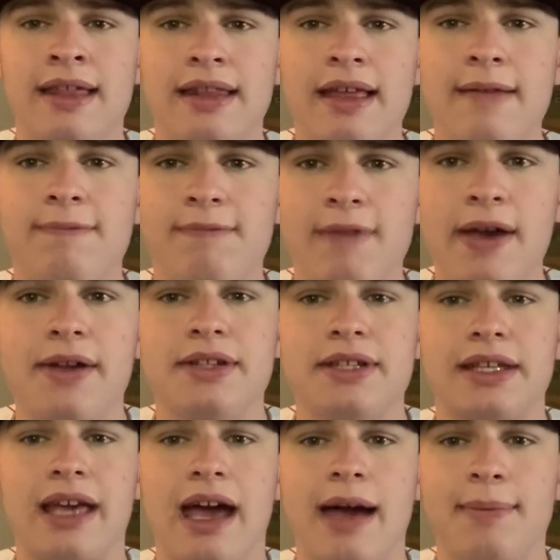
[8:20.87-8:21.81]

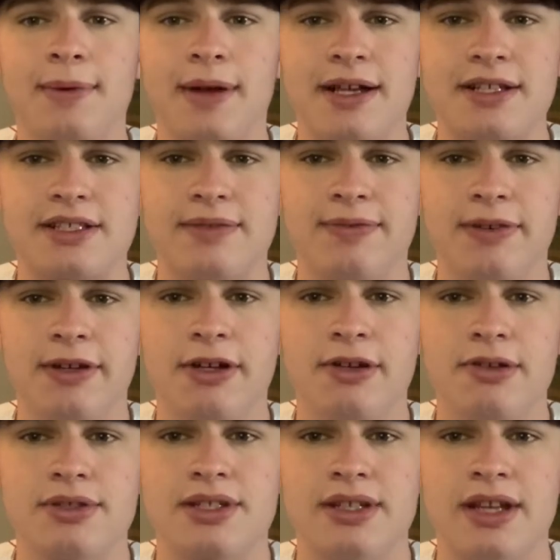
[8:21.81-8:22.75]
If you're a
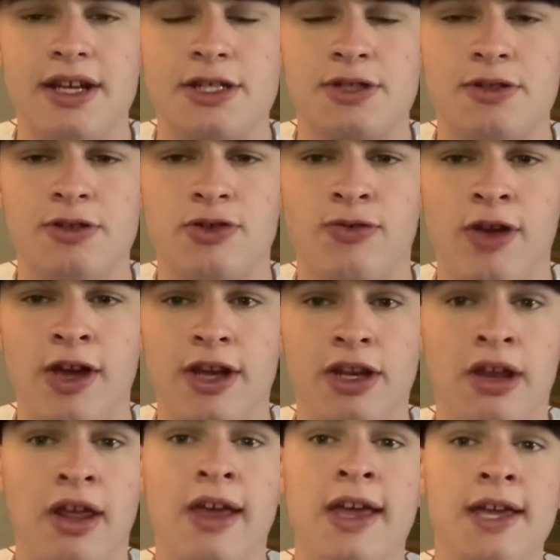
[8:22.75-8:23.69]
Houston Astros
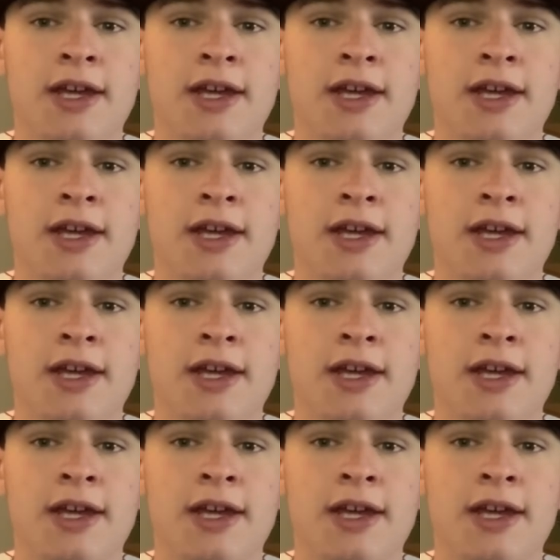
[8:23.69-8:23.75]
fan,